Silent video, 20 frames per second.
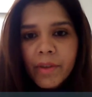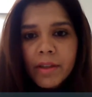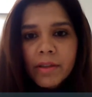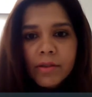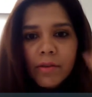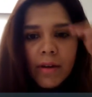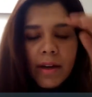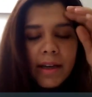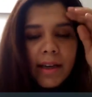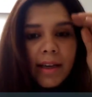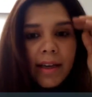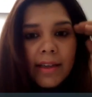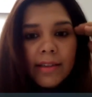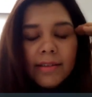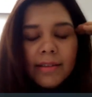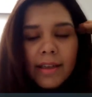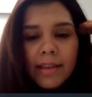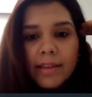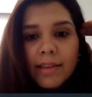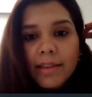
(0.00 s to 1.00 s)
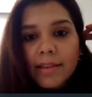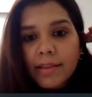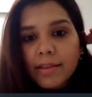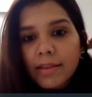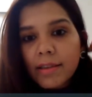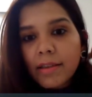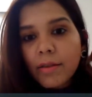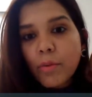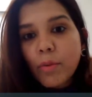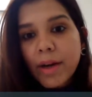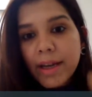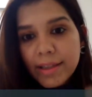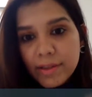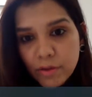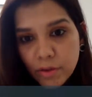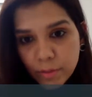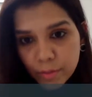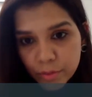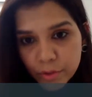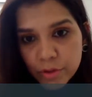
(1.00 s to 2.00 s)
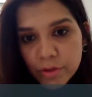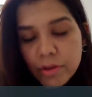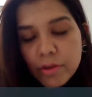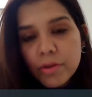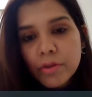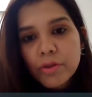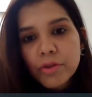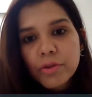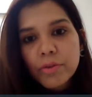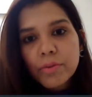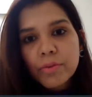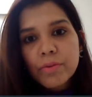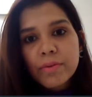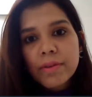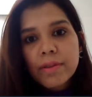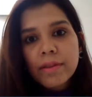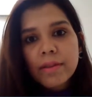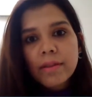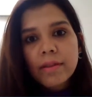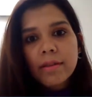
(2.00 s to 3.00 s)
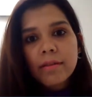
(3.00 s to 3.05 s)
So I guess that it's a wise option to choose